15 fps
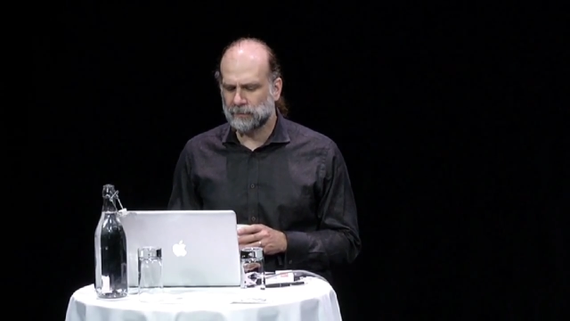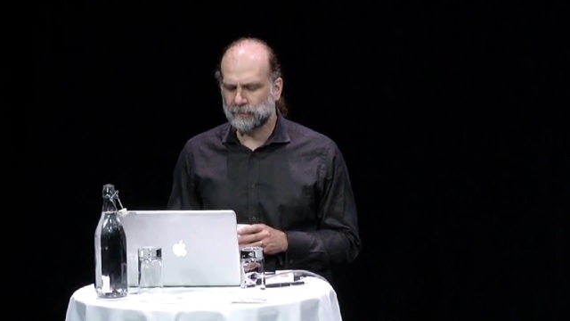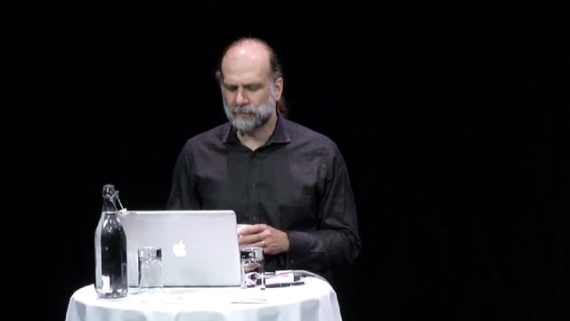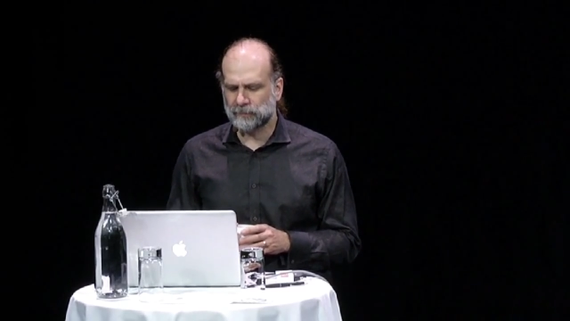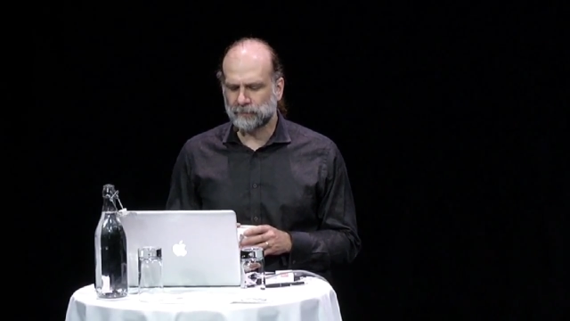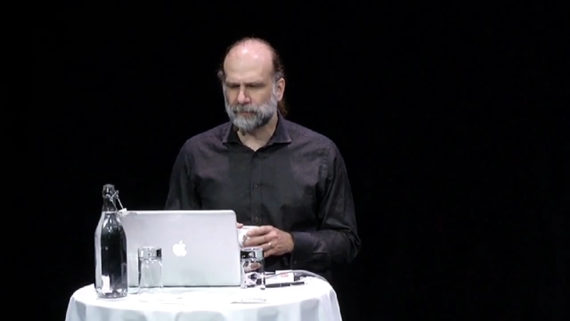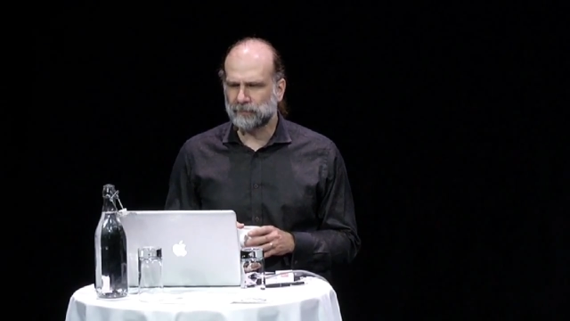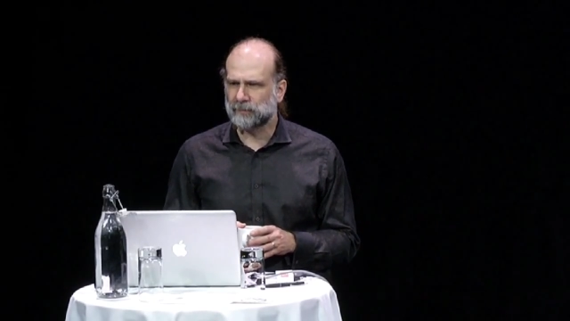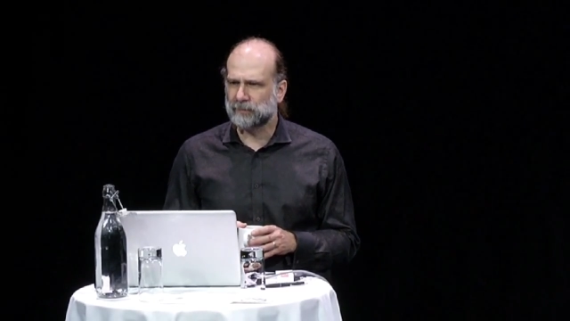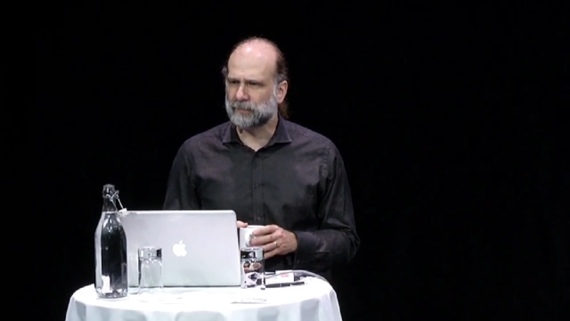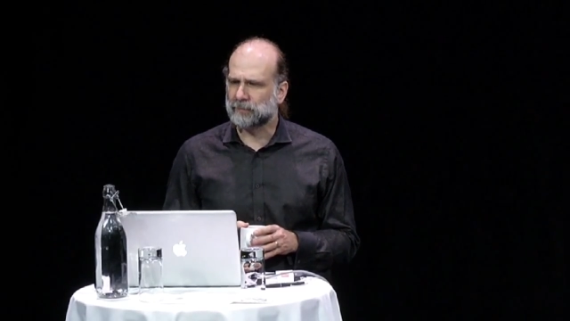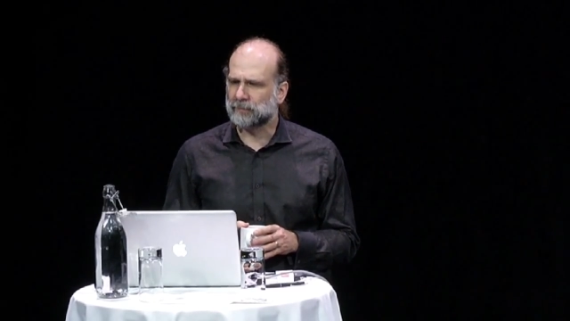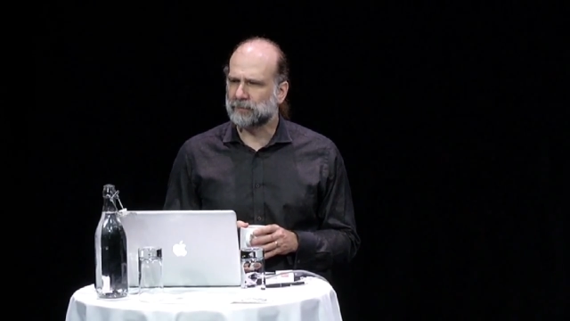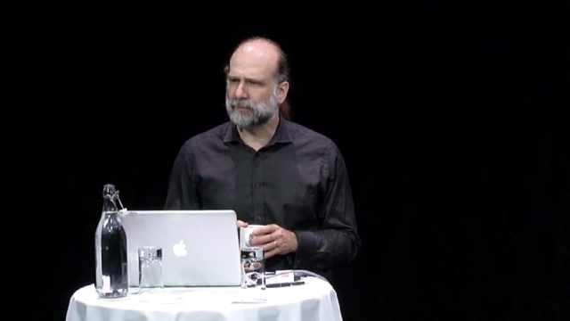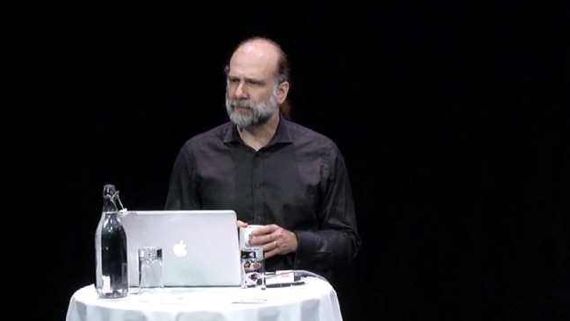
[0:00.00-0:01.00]

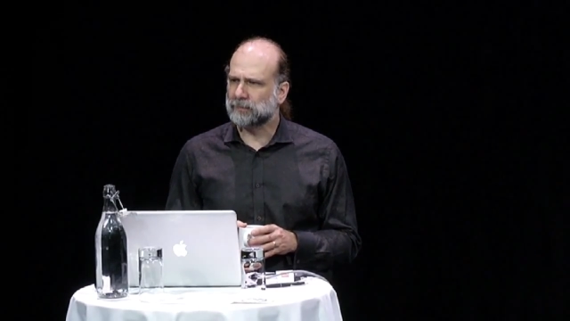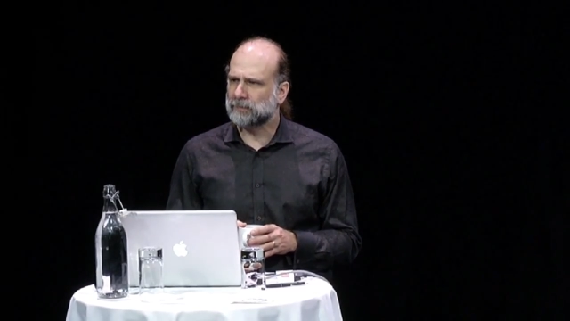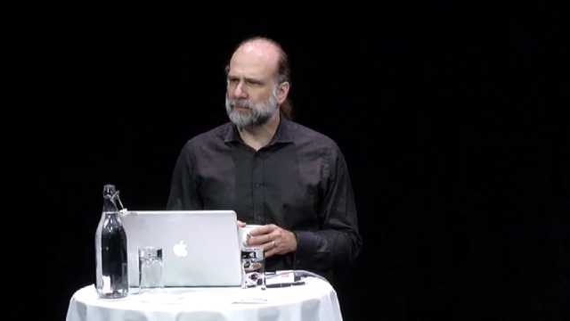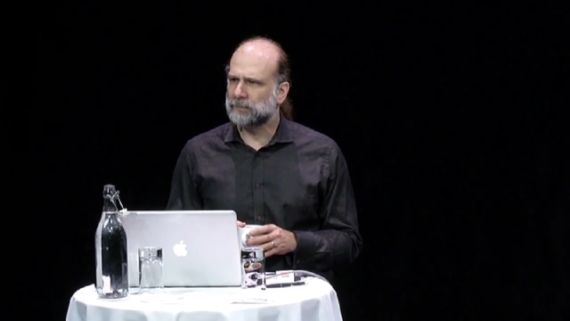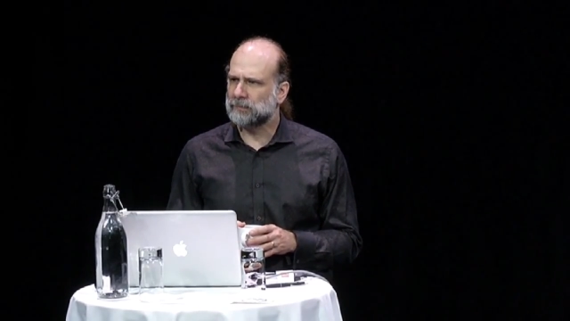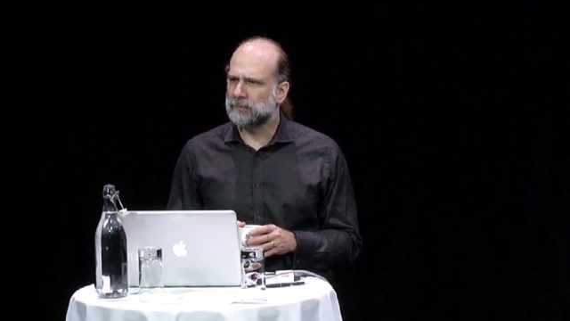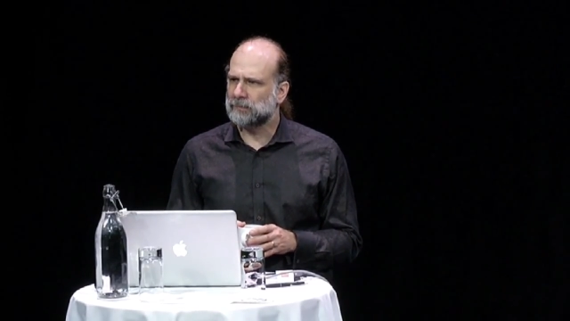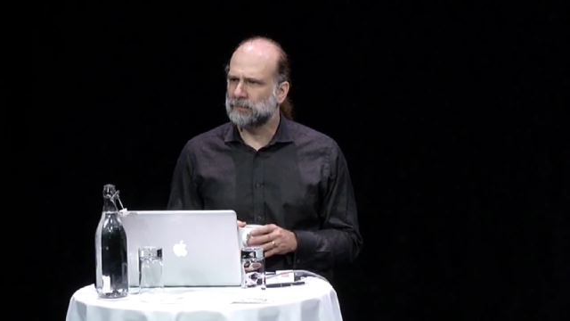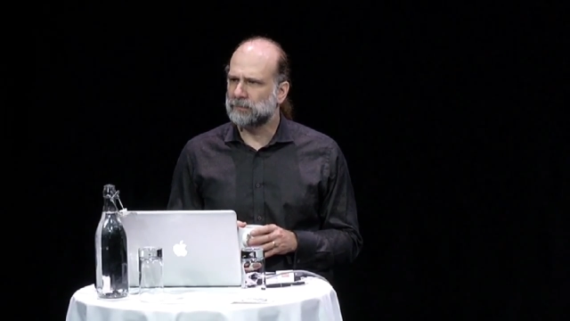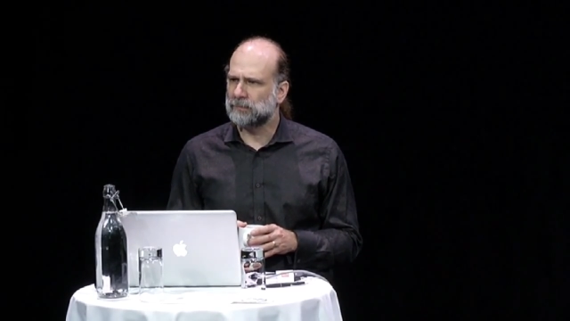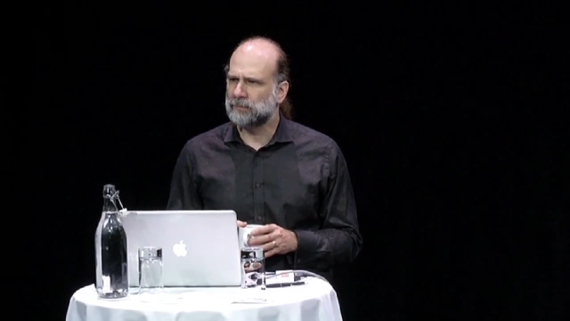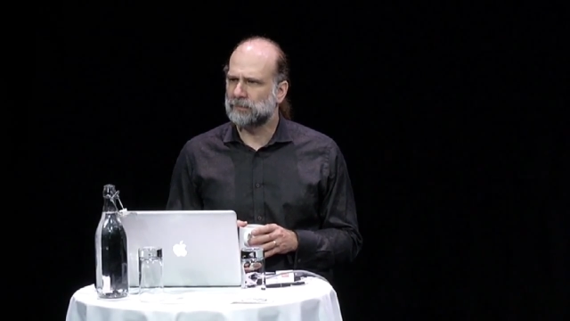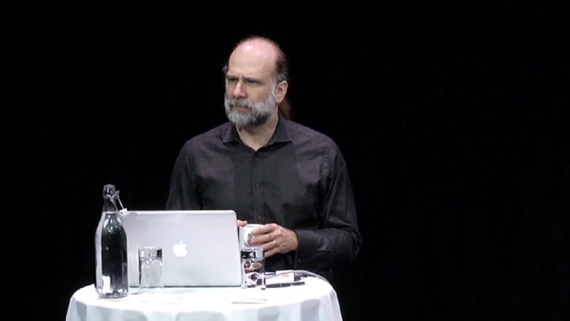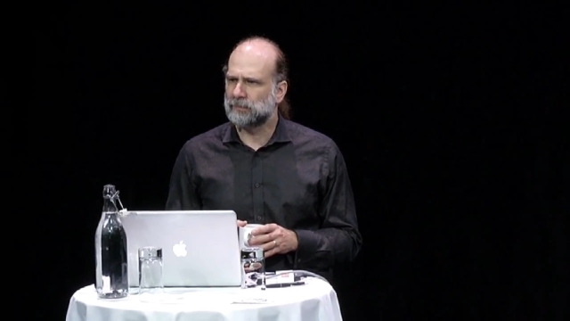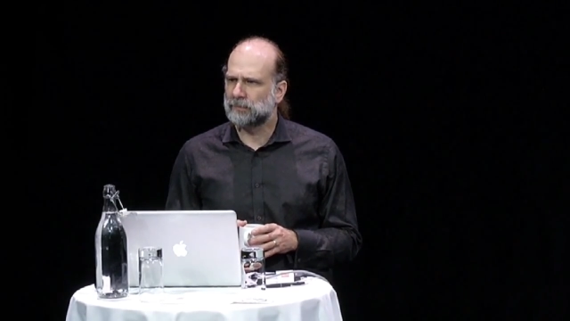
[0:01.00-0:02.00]

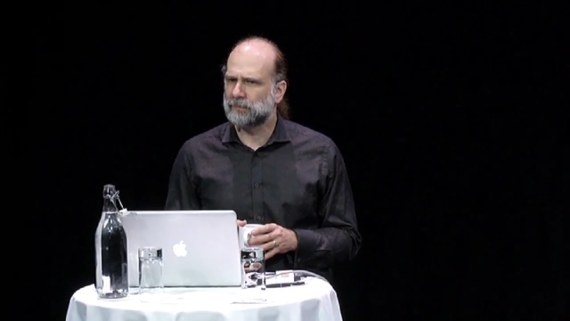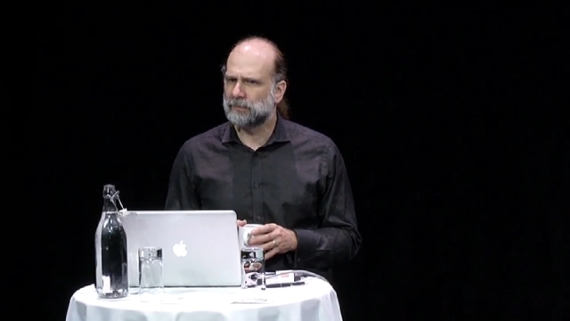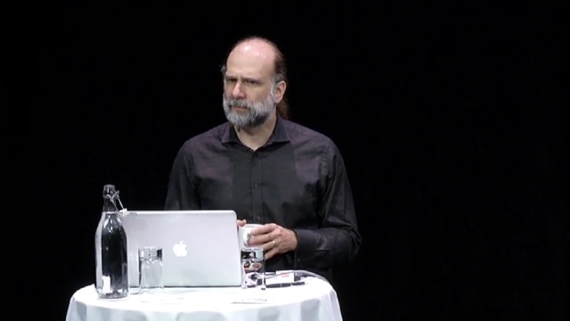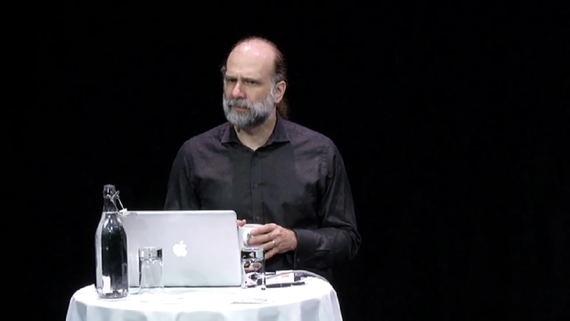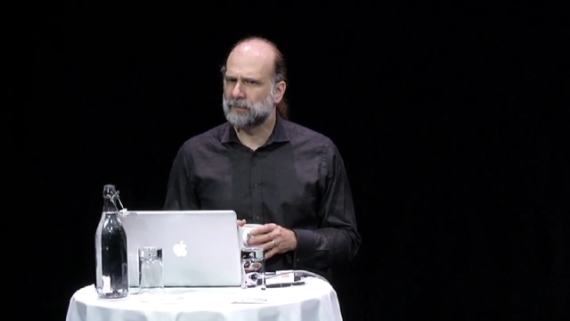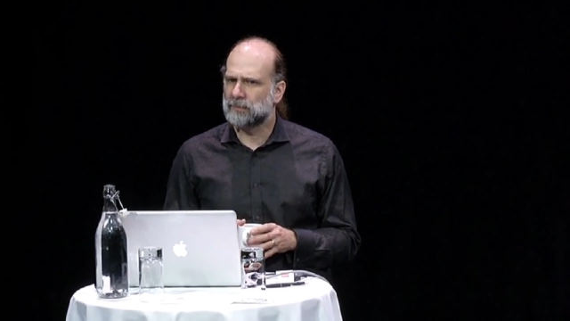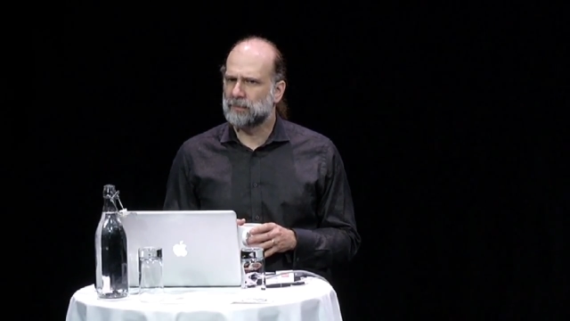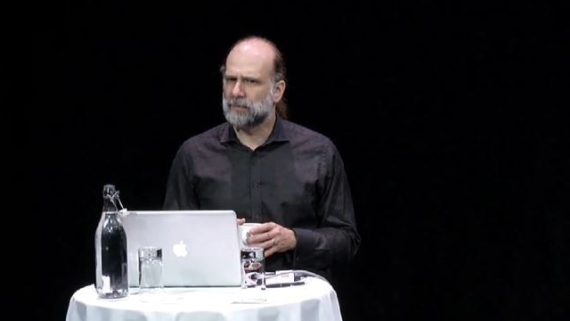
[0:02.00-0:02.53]
(silence)